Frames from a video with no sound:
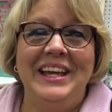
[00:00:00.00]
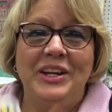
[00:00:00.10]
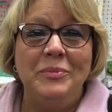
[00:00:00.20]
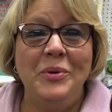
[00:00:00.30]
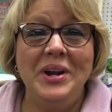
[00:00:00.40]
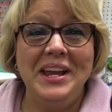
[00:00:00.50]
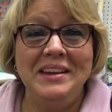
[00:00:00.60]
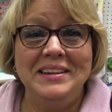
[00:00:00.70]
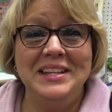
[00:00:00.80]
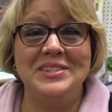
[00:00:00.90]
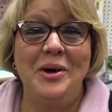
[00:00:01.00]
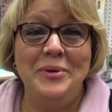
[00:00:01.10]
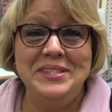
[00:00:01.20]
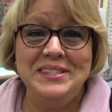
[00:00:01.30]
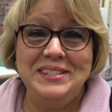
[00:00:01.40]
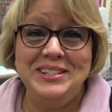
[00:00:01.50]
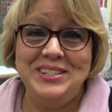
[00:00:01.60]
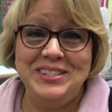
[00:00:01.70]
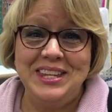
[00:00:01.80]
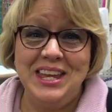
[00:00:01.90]
Good morning. It's Always in
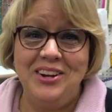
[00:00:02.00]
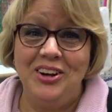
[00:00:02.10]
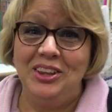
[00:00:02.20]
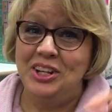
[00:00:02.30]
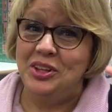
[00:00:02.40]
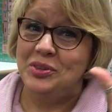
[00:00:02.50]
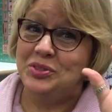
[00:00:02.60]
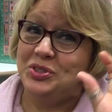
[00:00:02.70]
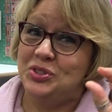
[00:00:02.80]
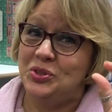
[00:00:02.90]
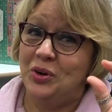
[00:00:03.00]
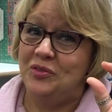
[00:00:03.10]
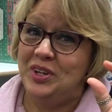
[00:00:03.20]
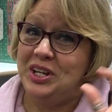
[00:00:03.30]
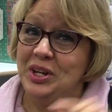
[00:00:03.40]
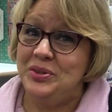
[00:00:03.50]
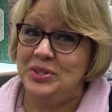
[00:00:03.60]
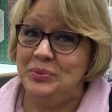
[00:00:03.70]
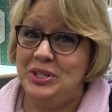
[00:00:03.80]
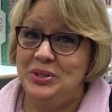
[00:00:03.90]
Stitches again, our little short videos
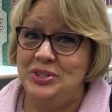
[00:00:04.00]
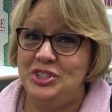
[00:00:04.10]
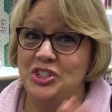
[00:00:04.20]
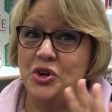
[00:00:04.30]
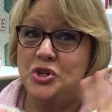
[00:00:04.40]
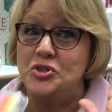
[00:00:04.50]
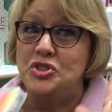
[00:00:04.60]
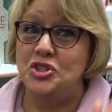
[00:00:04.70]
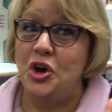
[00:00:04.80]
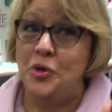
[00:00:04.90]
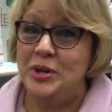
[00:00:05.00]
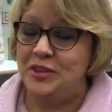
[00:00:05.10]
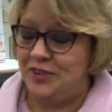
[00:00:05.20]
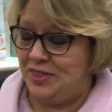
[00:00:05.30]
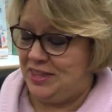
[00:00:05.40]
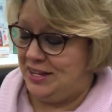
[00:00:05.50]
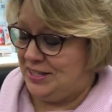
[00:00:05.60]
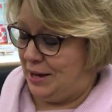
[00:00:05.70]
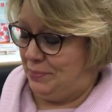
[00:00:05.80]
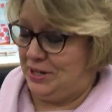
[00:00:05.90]
that we do to show you so many fun things
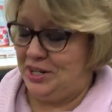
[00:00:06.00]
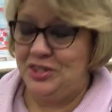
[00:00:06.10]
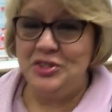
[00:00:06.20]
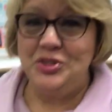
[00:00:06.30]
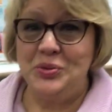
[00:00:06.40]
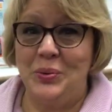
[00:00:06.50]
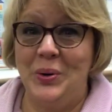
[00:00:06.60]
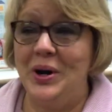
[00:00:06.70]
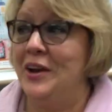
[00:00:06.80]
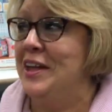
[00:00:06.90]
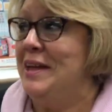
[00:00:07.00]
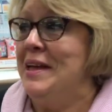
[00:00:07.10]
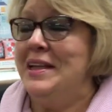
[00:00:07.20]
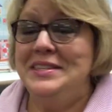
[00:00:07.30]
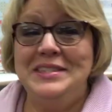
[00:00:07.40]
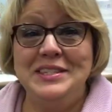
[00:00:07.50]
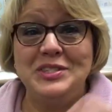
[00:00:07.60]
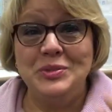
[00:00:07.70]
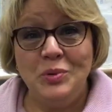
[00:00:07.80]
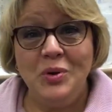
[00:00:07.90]
happening in the store.
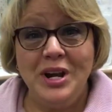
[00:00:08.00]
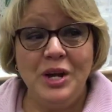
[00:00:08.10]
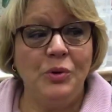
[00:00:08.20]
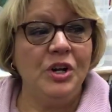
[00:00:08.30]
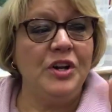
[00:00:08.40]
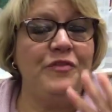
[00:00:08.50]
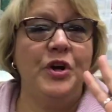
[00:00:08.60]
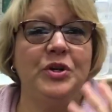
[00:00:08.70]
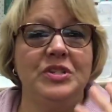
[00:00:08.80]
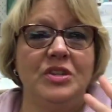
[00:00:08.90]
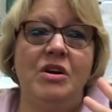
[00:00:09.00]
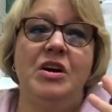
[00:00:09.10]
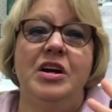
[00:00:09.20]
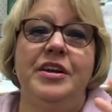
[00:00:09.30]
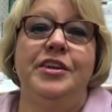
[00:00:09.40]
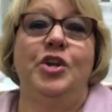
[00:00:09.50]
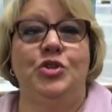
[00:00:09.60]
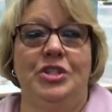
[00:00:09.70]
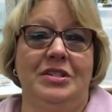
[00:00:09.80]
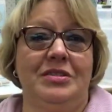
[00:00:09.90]
This morning, we're going to focus on
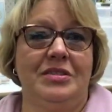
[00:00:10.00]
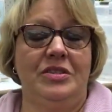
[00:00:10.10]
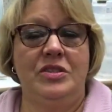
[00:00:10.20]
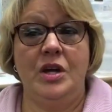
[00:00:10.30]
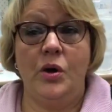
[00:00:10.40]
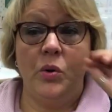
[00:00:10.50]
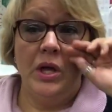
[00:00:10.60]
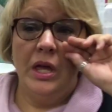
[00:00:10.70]
notions. So,